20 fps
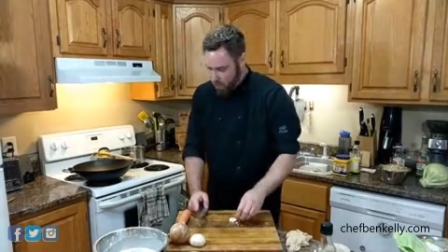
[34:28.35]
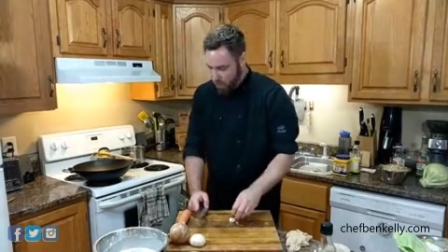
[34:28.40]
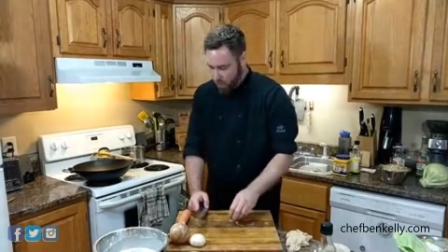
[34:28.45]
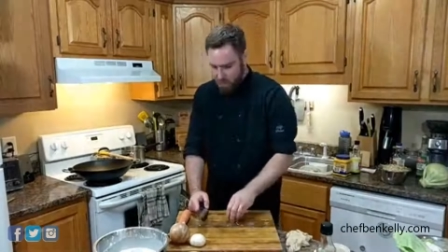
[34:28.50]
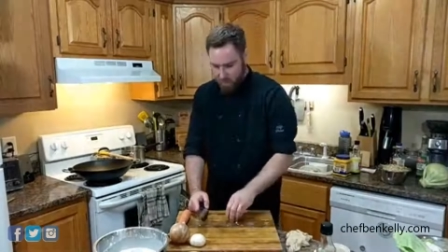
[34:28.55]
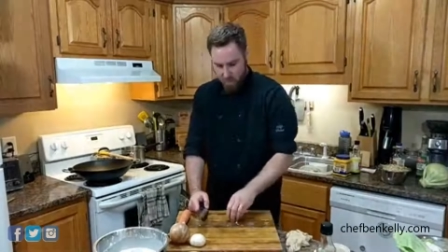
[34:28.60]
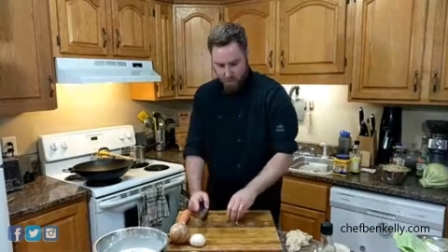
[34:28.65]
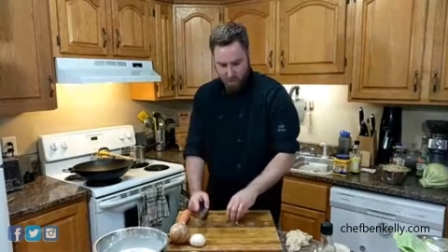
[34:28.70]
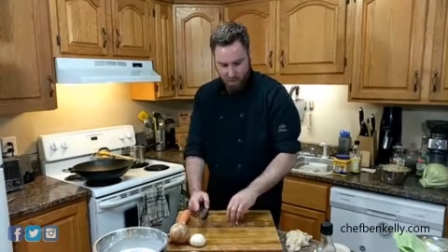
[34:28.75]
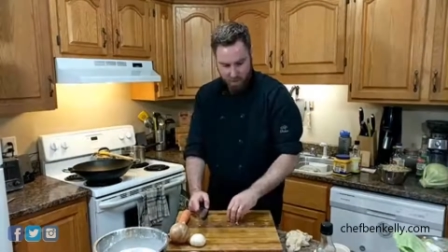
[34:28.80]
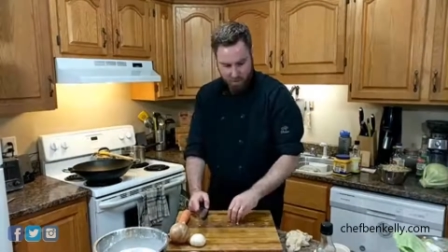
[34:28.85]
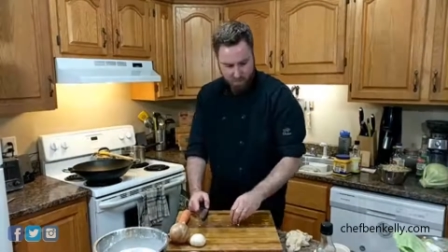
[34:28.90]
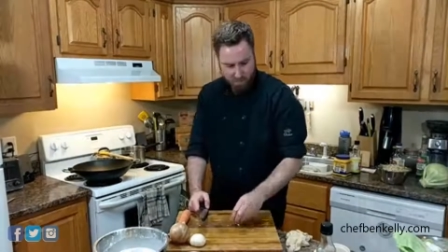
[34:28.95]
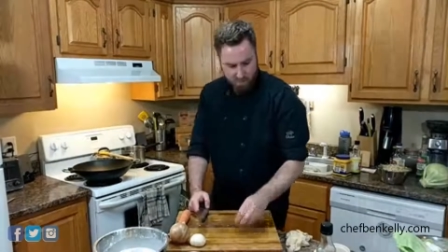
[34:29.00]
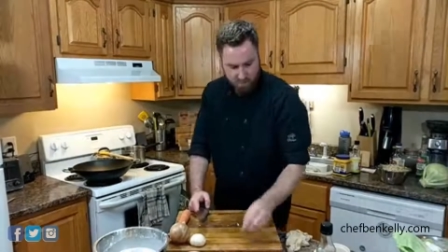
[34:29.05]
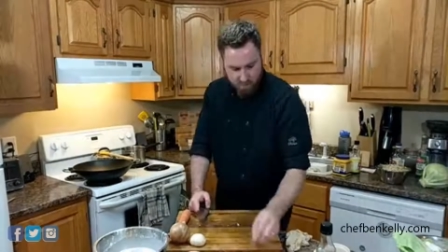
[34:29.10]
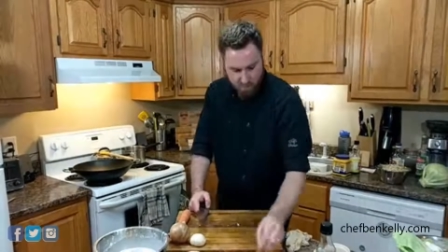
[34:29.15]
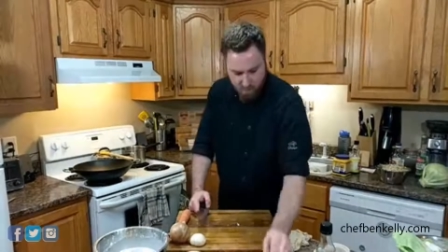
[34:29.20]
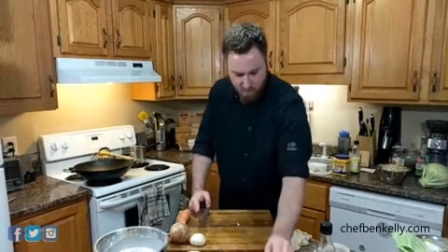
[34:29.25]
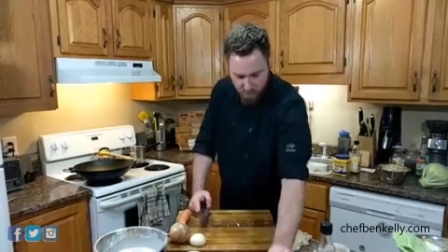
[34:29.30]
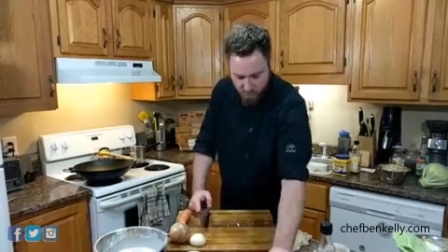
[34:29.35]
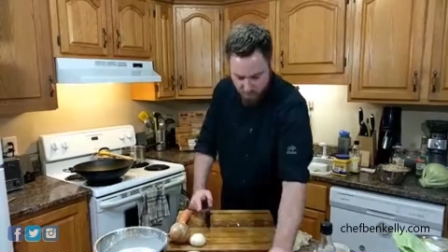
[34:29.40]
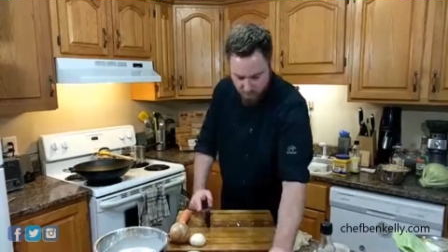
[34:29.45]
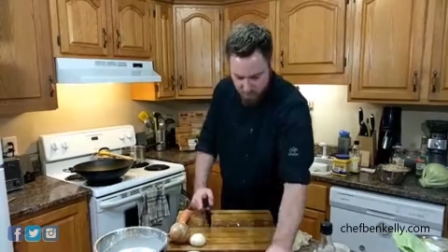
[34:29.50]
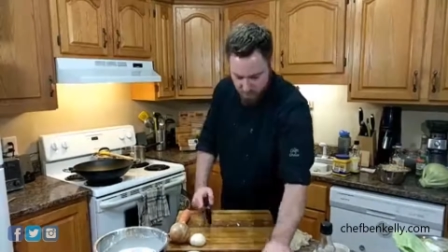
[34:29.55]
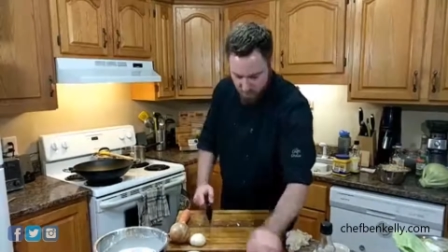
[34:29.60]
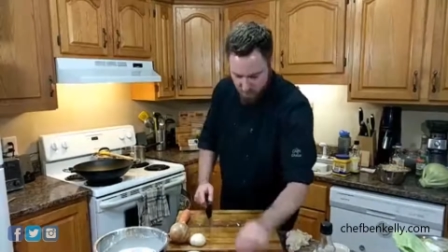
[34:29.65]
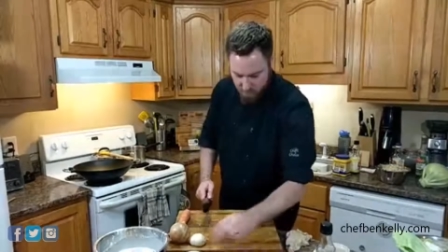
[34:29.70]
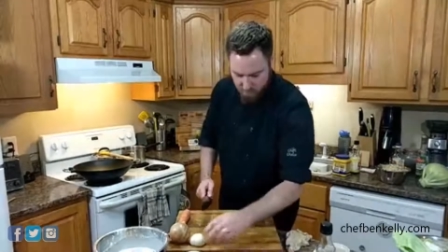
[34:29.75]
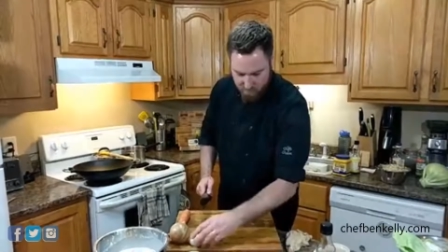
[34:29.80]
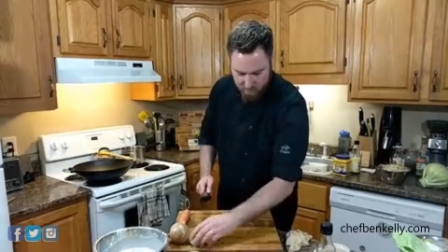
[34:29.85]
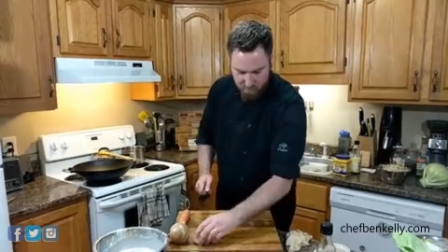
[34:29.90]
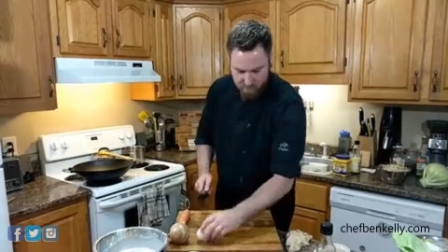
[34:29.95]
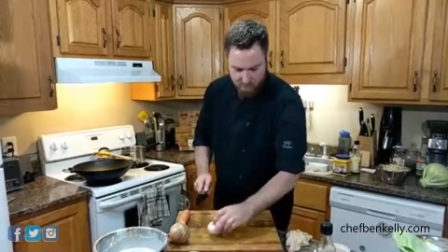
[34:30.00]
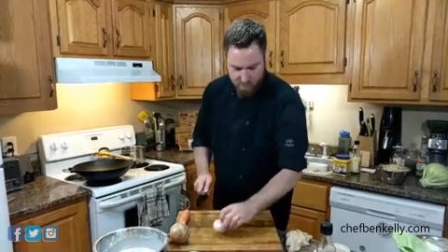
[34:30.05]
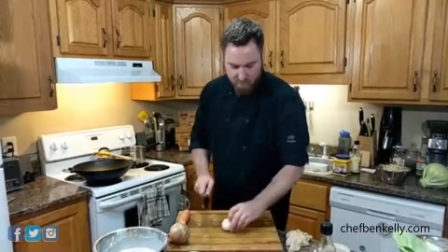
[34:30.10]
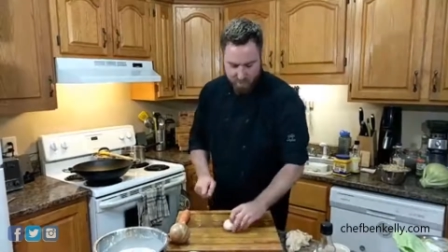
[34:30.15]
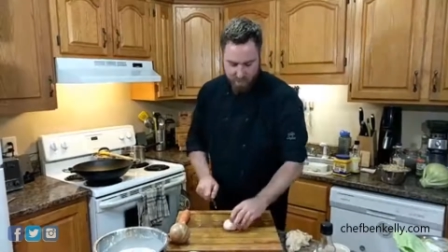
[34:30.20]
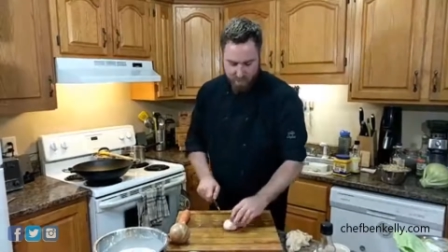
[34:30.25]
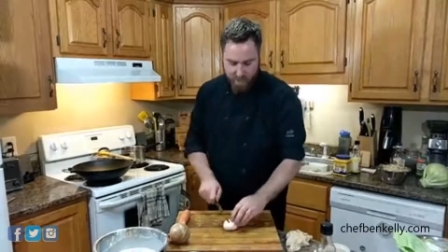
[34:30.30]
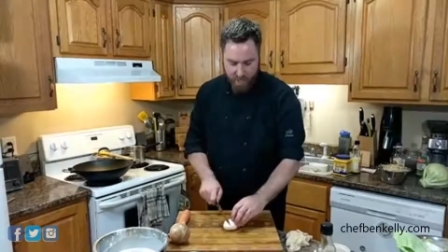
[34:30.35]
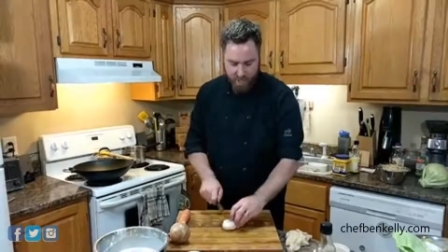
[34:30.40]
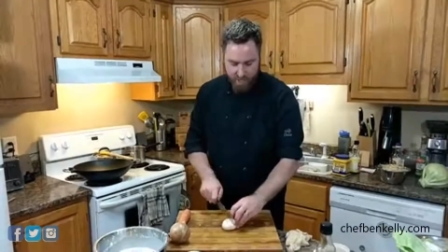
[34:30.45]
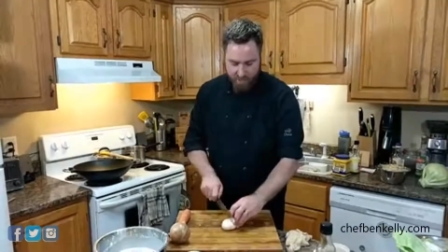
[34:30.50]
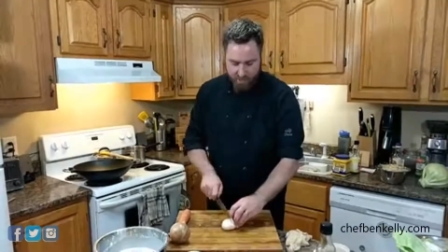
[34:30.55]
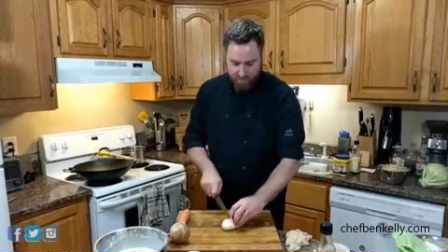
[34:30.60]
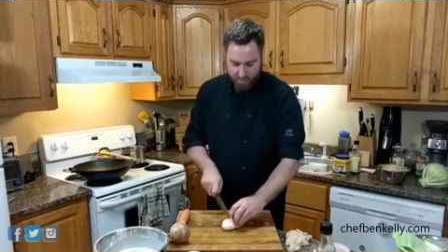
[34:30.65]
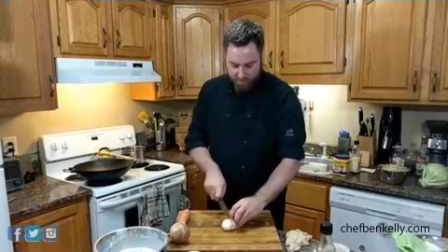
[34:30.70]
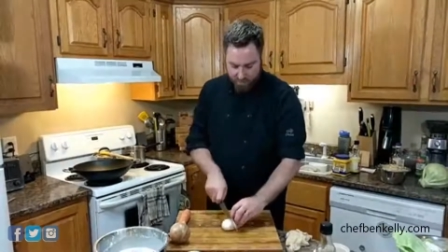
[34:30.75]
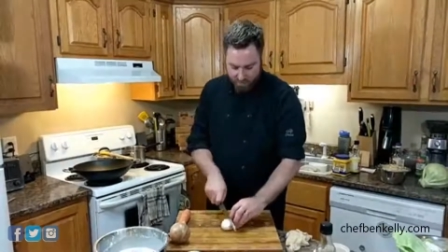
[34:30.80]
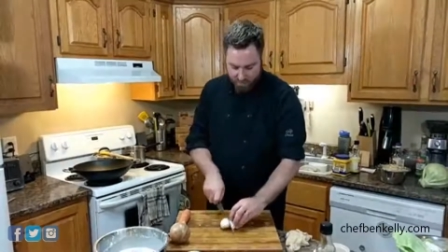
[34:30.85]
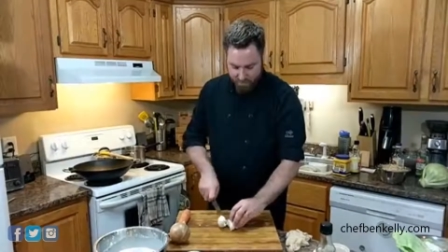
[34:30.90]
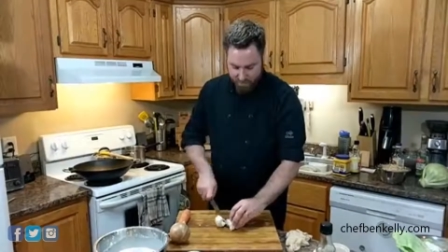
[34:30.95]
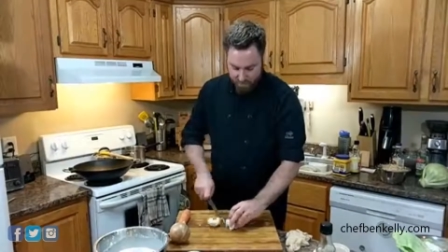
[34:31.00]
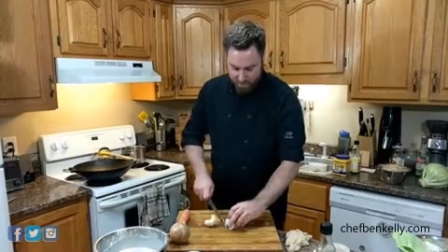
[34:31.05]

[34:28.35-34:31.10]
Whole song. Beautiful. It's a hit.